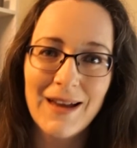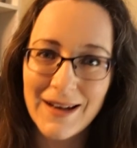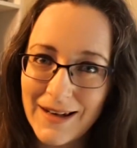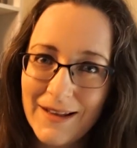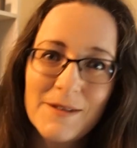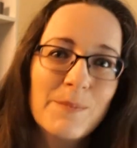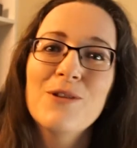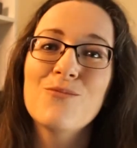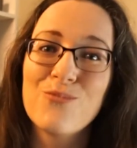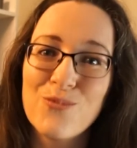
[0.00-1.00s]
And let's
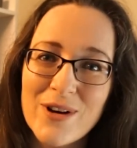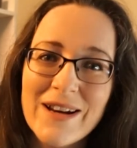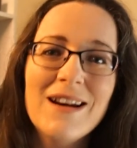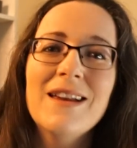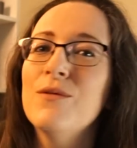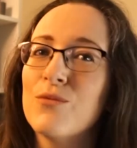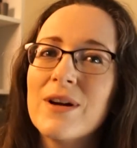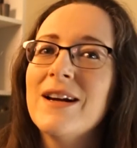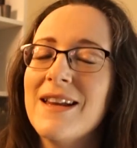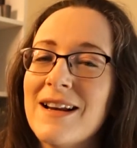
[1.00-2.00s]
be really,
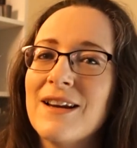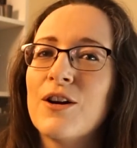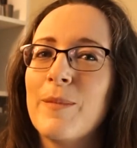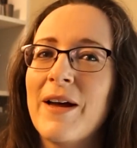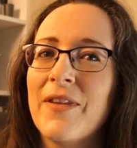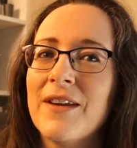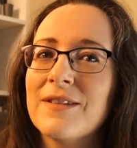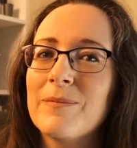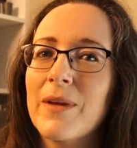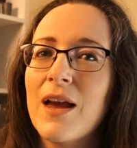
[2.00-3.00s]
really clear about this.